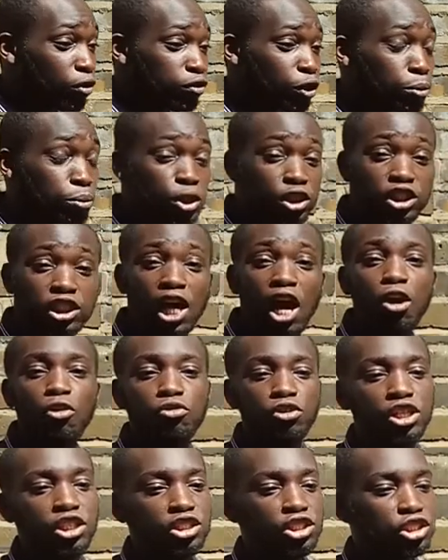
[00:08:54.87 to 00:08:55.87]
community
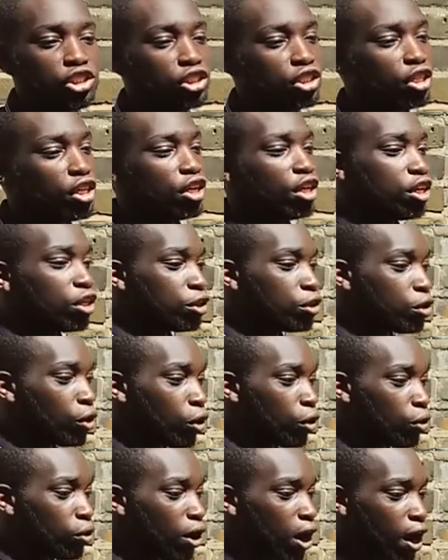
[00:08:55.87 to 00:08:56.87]
outreach, you
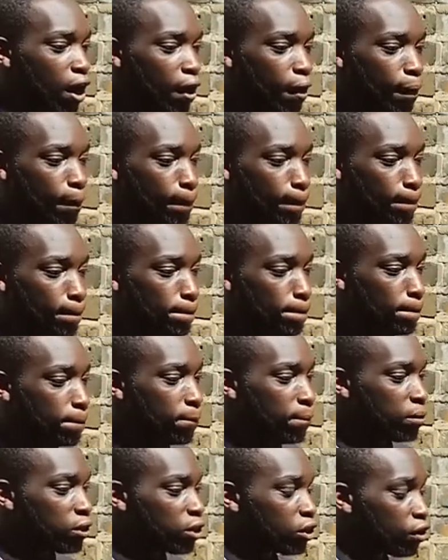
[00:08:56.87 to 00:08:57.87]
know,
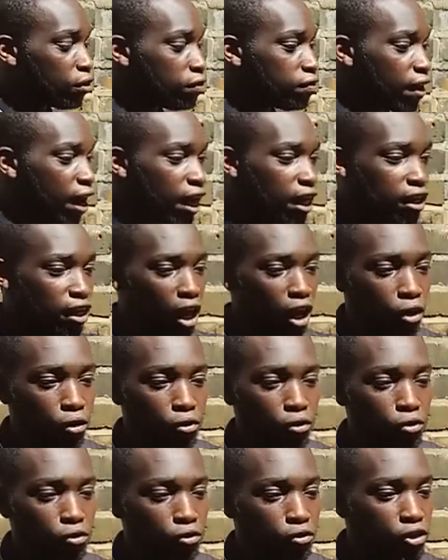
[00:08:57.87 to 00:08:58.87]
um, you know, finding
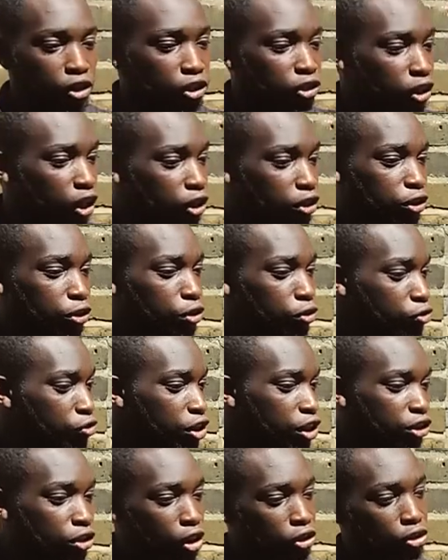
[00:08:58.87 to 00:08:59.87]
out research, doing
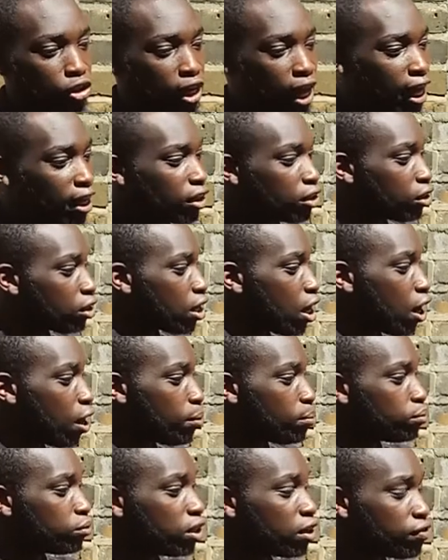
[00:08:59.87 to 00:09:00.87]
research on like
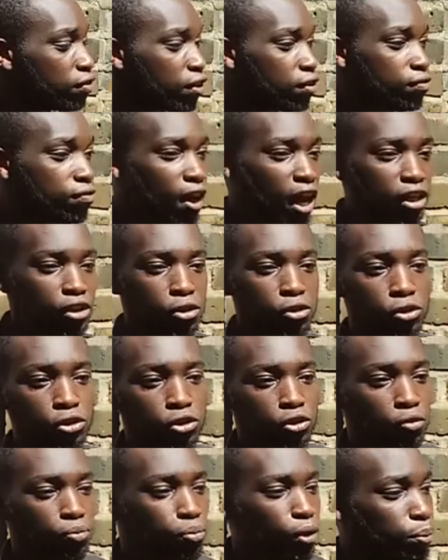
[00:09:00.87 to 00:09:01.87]
um, different
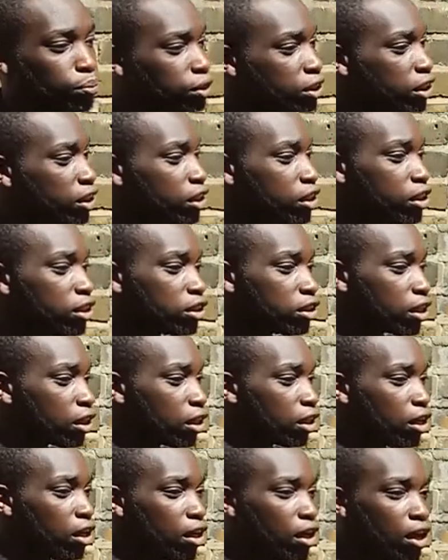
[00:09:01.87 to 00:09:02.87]
values of properties
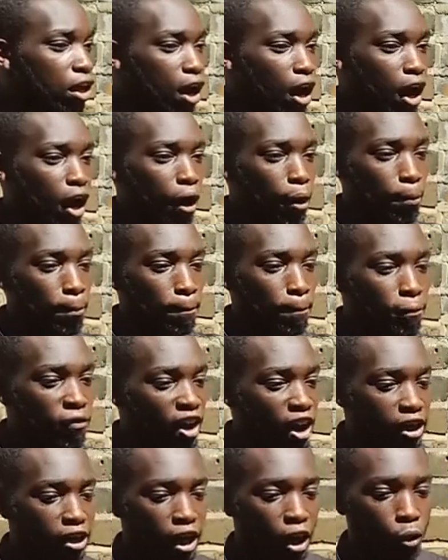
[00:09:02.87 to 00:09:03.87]
and um,
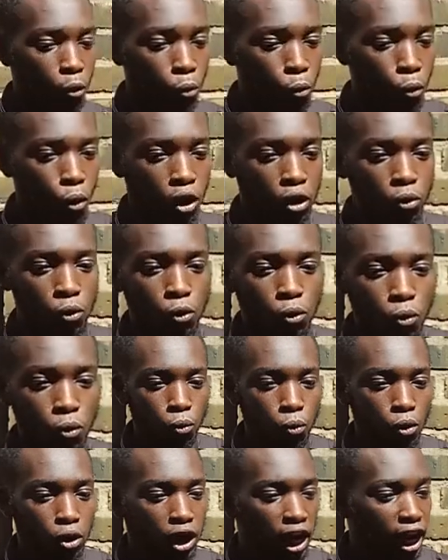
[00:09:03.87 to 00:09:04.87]
finding out what,
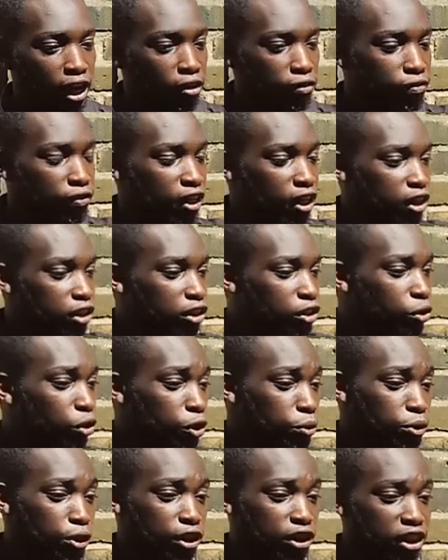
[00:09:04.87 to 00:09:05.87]
what kind of things your
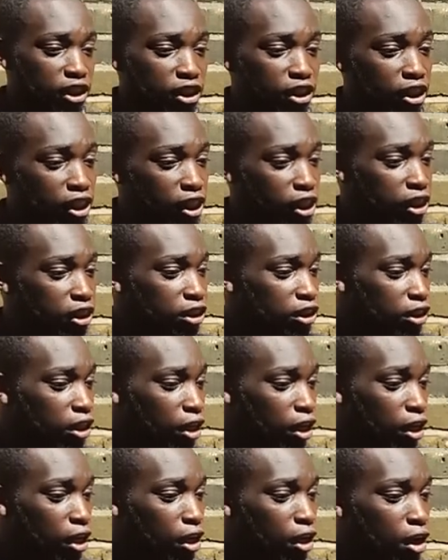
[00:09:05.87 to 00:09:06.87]
community needs
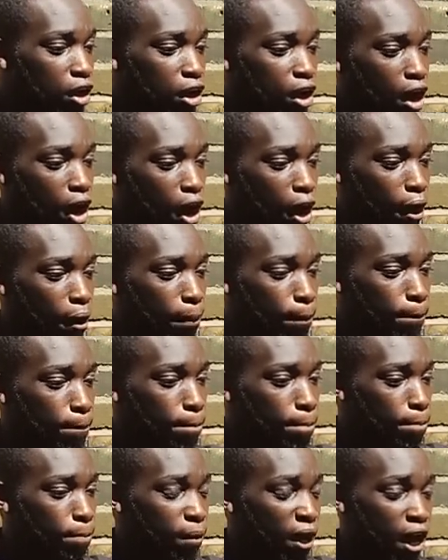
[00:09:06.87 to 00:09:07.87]
to
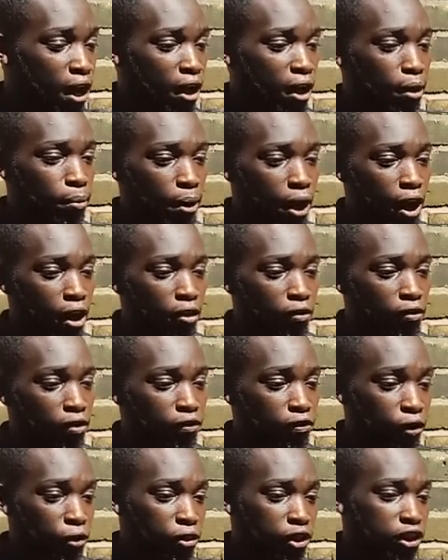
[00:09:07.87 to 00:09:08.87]
Um, better, better
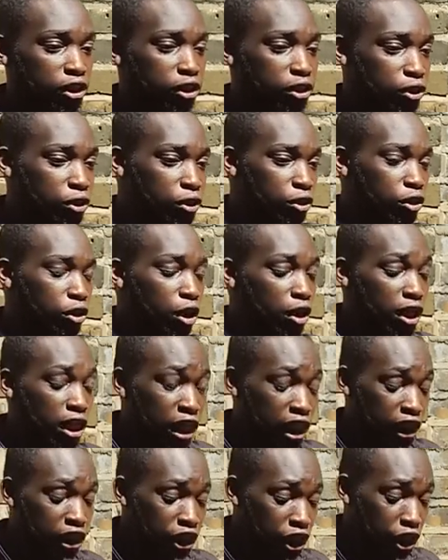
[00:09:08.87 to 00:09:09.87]
fulfill its, you know,
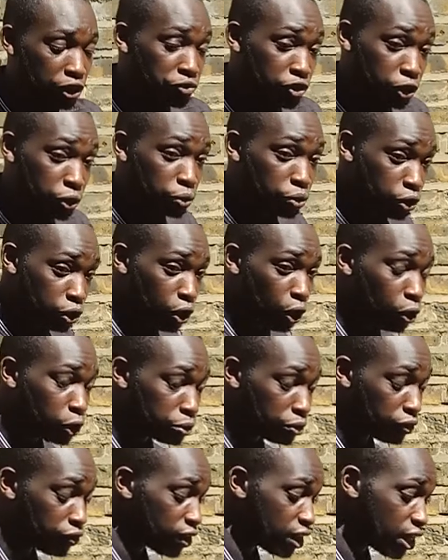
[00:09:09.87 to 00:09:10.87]
each individual's
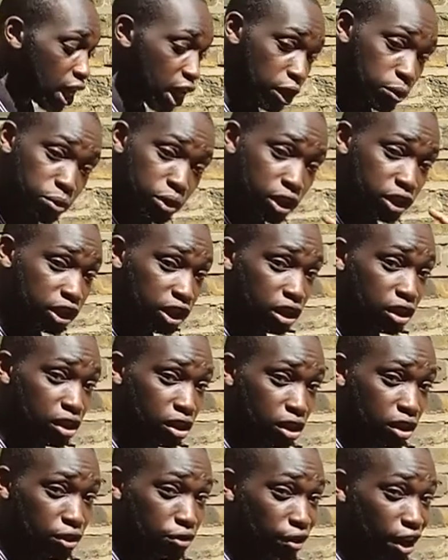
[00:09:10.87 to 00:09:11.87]
goals within that community,
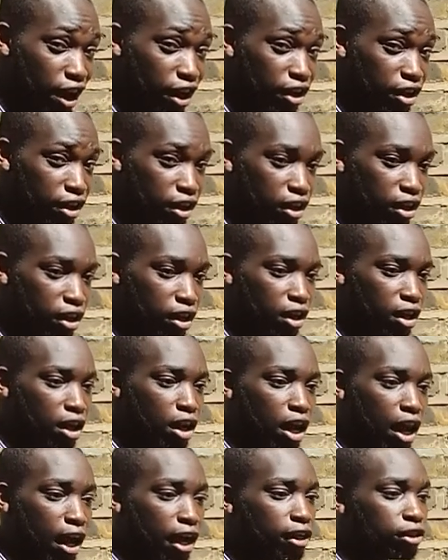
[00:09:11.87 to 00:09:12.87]
right?
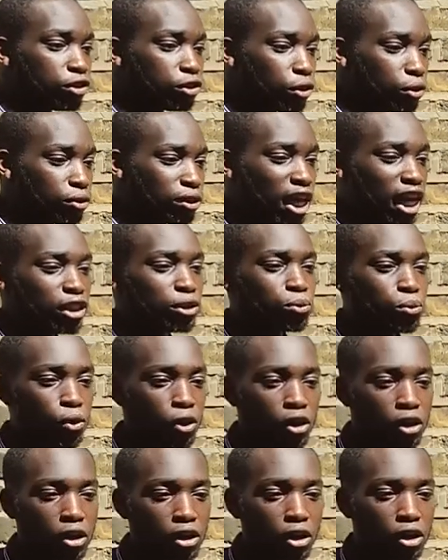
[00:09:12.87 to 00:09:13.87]
And so that's
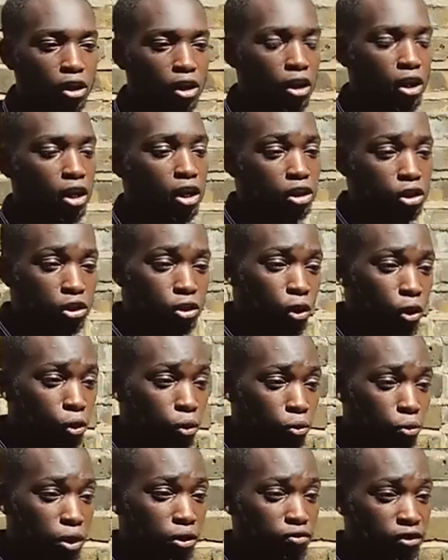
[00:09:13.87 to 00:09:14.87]
what, you
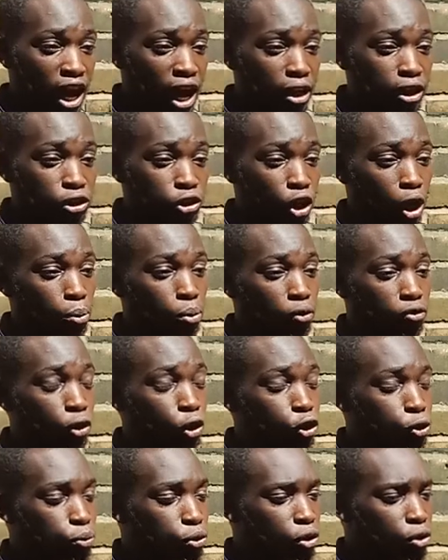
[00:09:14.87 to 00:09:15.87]
know, with that example of the
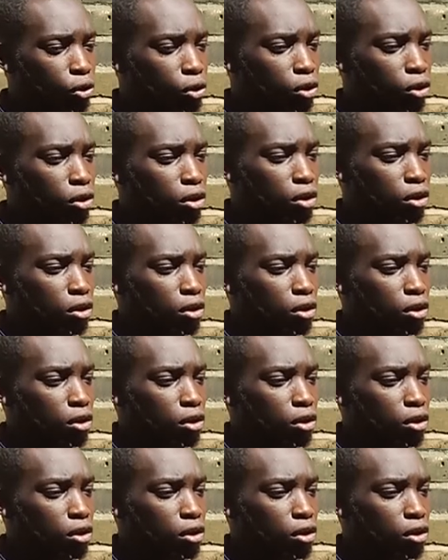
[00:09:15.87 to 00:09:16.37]
entrepreneur,